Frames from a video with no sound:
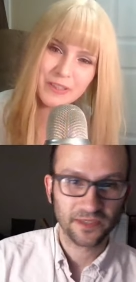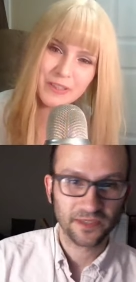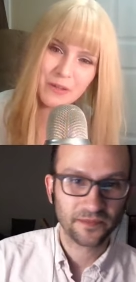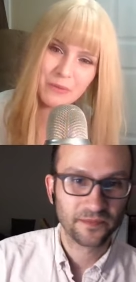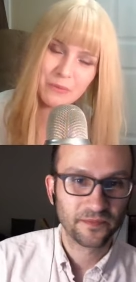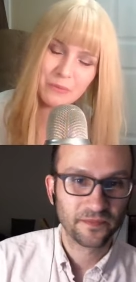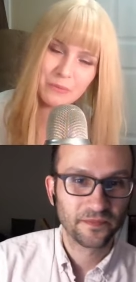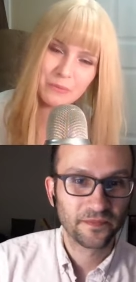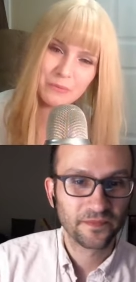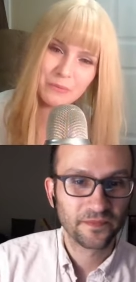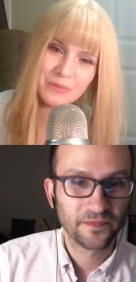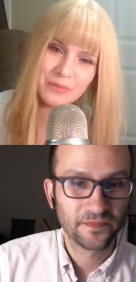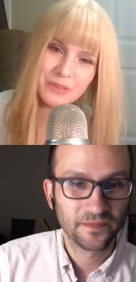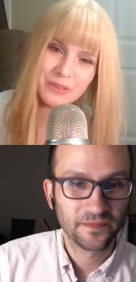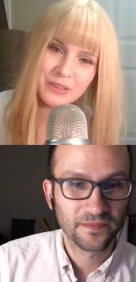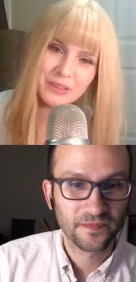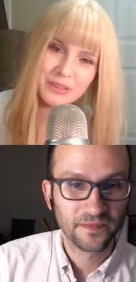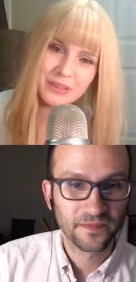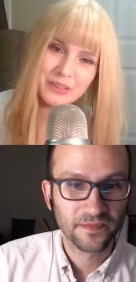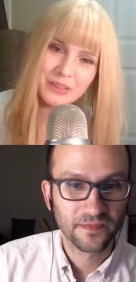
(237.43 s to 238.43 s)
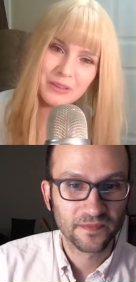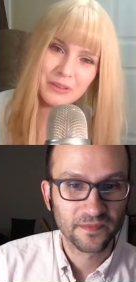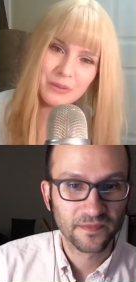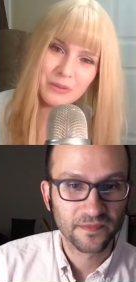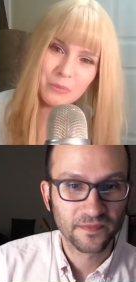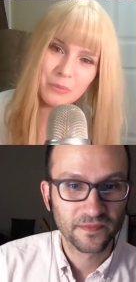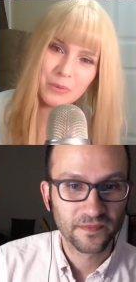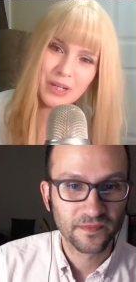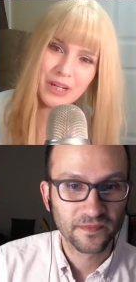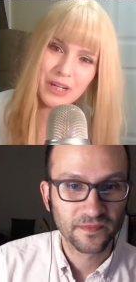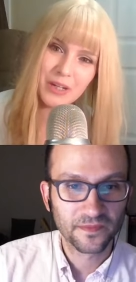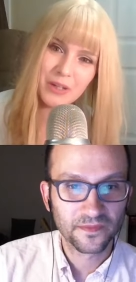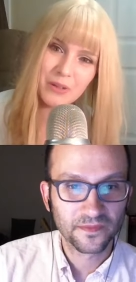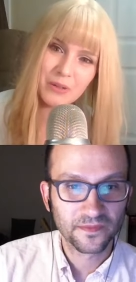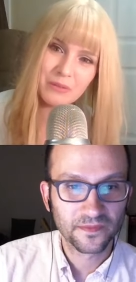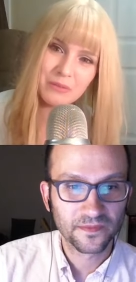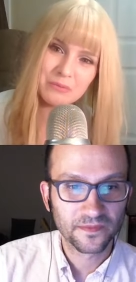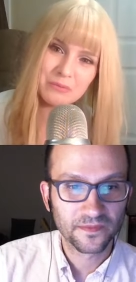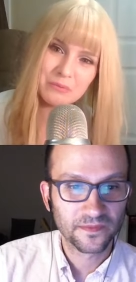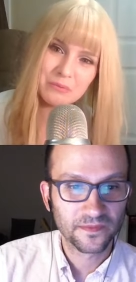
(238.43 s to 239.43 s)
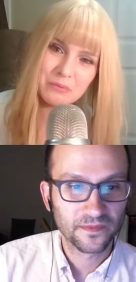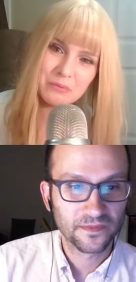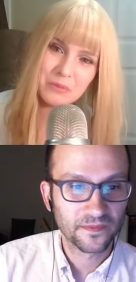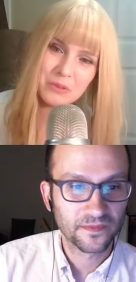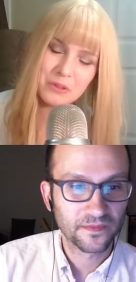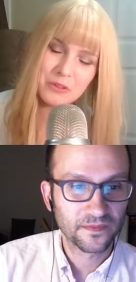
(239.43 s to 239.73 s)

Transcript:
Speaker 1: right. out where we're